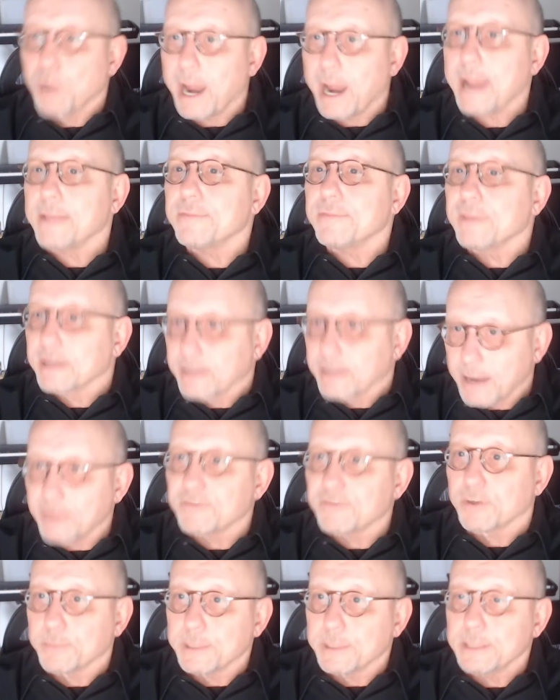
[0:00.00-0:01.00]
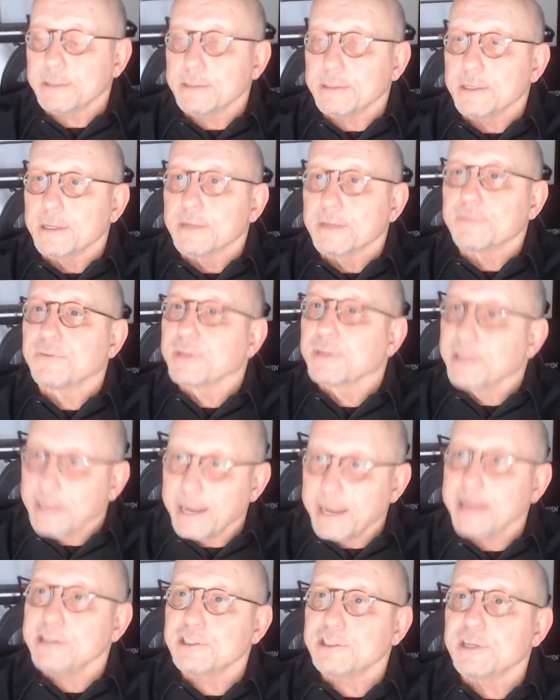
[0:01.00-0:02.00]
ran the government for
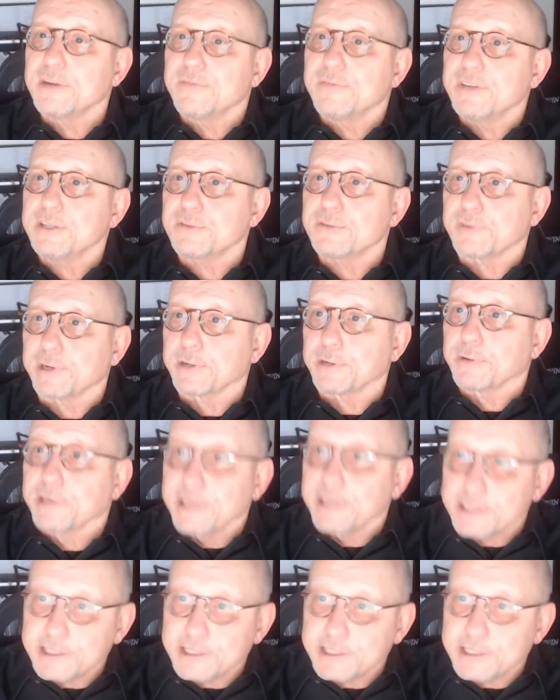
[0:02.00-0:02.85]
the nation of Israel.